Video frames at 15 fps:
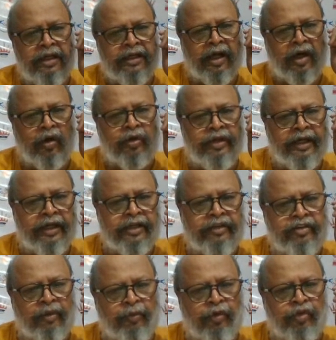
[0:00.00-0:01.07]
Now here,
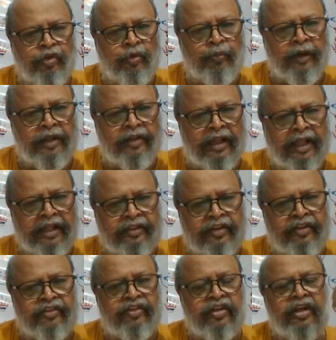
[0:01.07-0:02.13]
suppose you play like
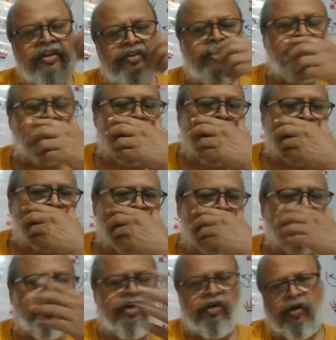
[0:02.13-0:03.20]
this. This 4-3
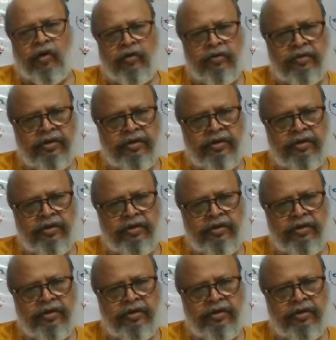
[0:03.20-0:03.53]
is a draw.